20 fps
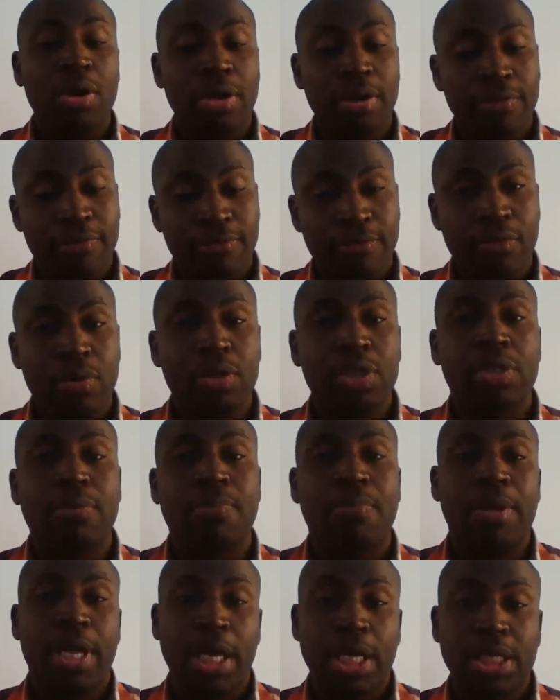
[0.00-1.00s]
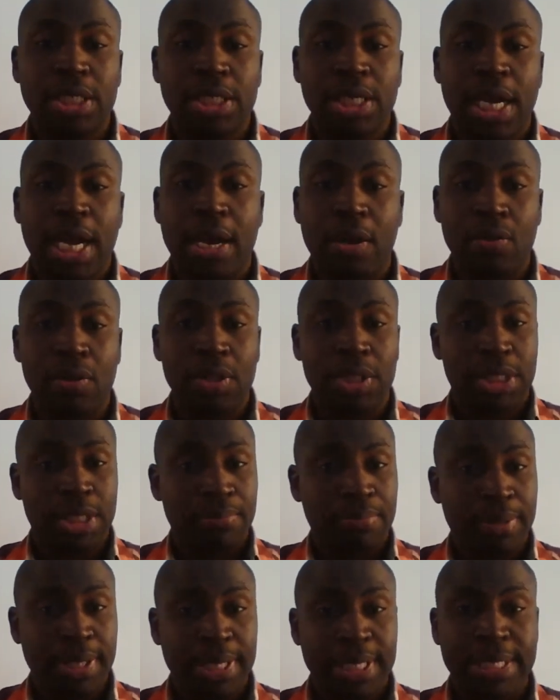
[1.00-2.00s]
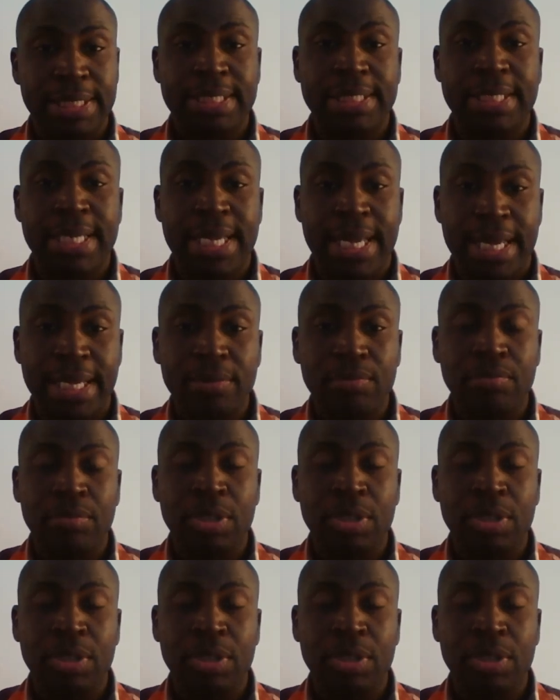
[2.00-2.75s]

on the first page, I will simply state